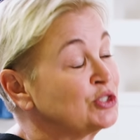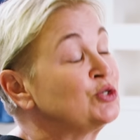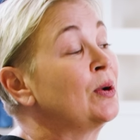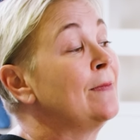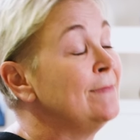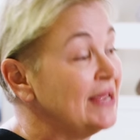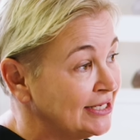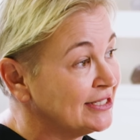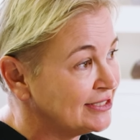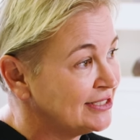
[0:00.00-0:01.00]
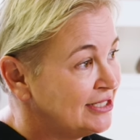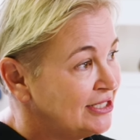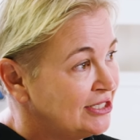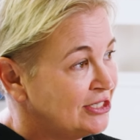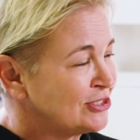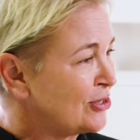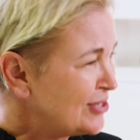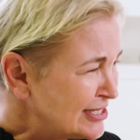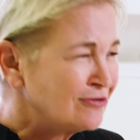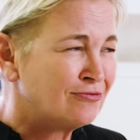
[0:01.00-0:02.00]
to 1 million. So
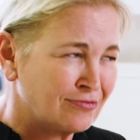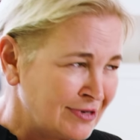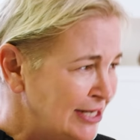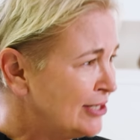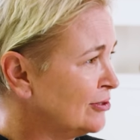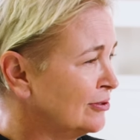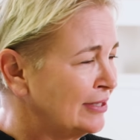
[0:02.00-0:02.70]
these are real